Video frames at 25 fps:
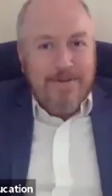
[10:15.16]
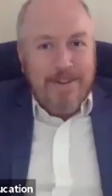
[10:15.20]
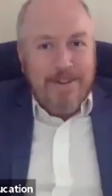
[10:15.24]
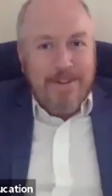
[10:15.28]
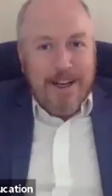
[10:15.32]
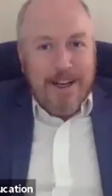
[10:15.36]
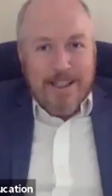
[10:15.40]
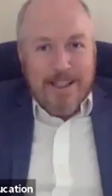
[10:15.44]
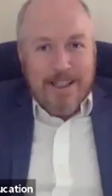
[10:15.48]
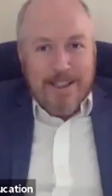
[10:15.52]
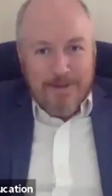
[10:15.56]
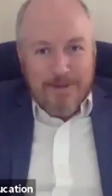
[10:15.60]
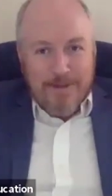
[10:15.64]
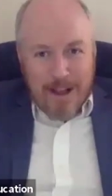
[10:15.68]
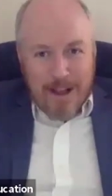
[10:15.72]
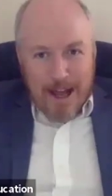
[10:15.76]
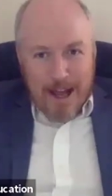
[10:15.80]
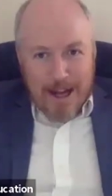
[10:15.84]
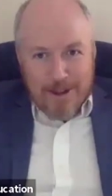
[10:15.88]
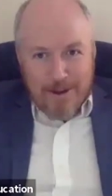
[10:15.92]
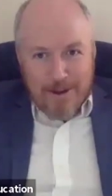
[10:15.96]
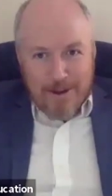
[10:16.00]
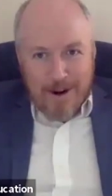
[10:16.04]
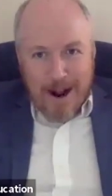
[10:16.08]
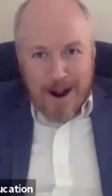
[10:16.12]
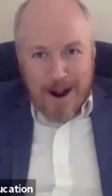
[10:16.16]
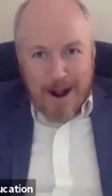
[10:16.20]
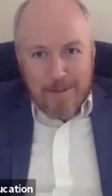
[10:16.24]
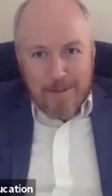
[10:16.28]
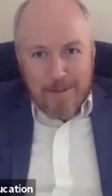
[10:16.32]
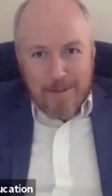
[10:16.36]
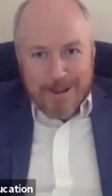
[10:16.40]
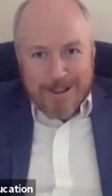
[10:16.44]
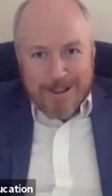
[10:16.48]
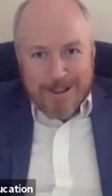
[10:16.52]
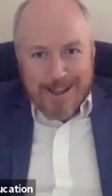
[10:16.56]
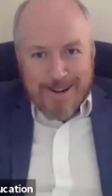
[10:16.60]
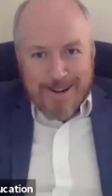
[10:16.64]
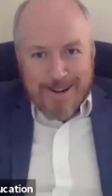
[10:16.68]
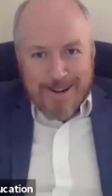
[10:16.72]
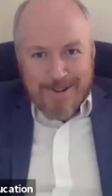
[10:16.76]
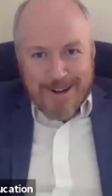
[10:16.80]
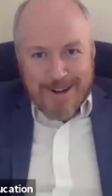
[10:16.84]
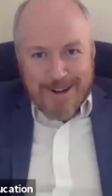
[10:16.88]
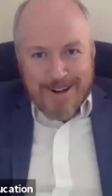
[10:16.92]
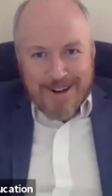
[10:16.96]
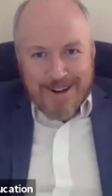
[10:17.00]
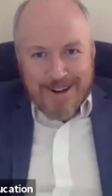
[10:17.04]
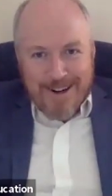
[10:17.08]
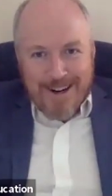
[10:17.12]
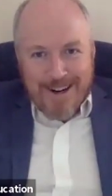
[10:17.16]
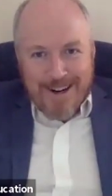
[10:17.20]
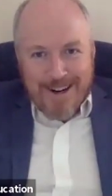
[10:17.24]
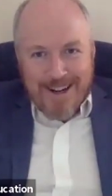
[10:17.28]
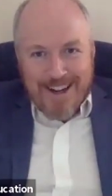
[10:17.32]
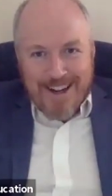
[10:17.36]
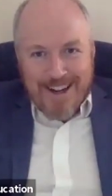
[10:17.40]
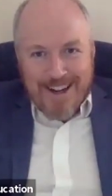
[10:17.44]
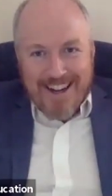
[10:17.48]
is Venus flytrap. Is that what you're? Uh,